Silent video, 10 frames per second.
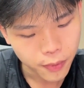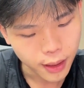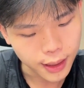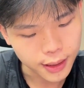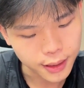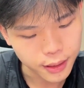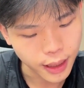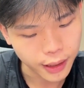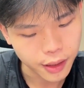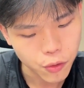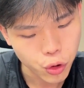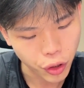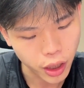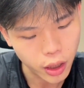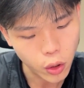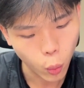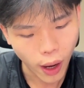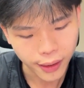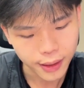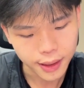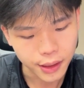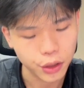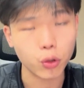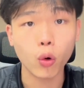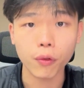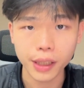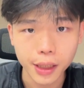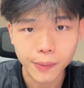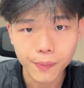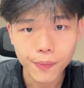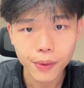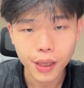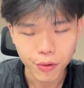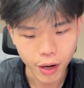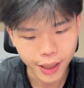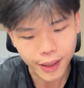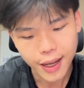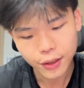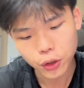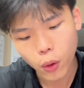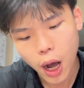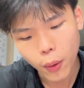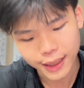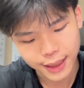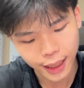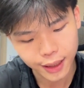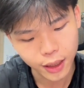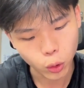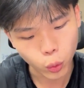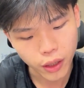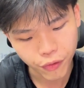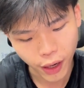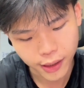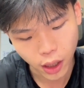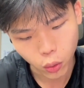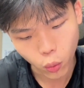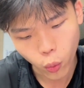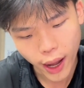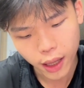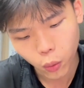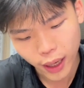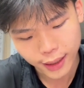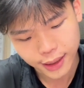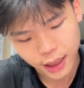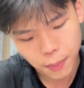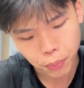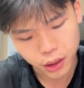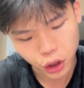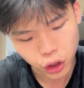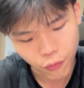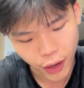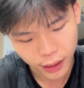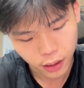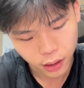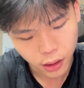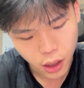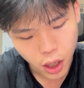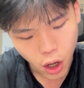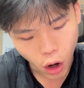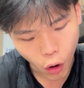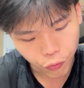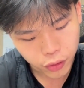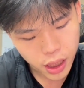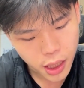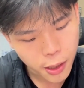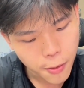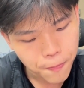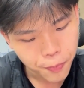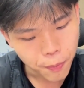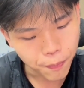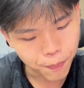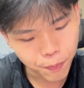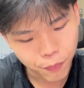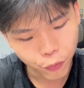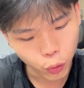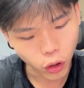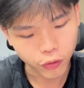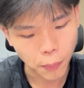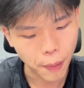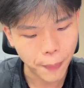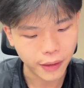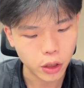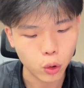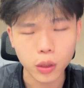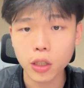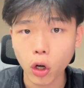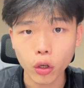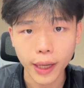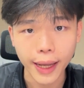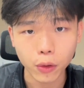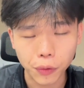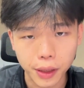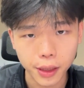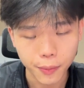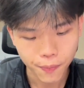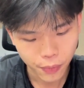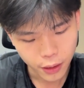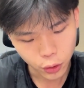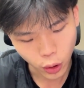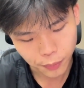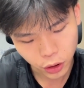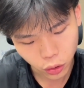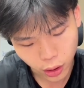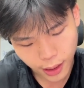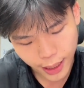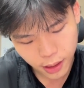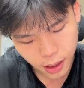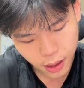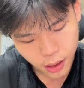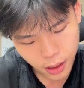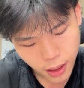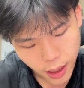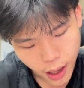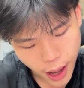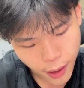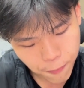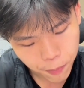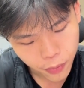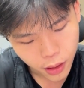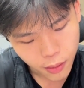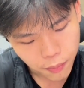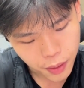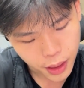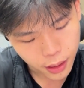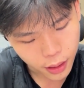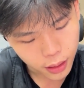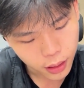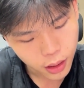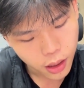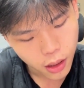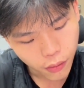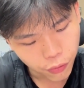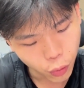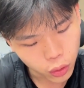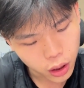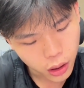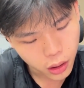is negative 3, 1, 0 over here, right? So how exactly do we find out what is the position vector of the foot of the perpendicular called N over here? So I'm just going to let N be the foot